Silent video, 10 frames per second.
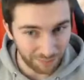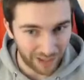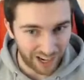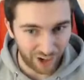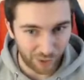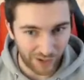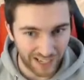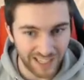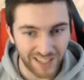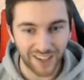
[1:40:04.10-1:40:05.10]
player
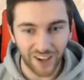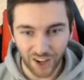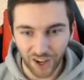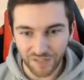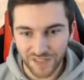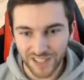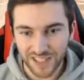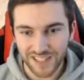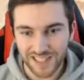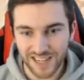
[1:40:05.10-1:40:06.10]
away after
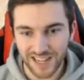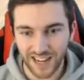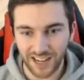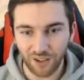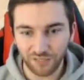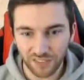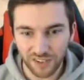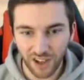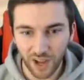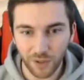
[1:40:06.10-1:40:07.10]
today. After
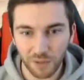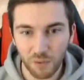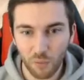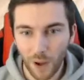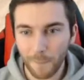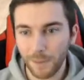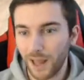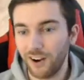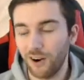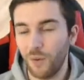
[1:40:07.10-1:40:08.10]
tonight, we're going to be one
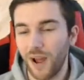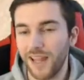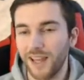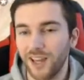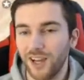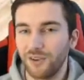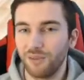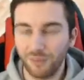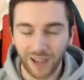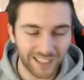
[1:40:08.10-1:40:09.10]
player away
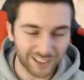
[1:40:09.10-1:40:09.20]
from Galaxy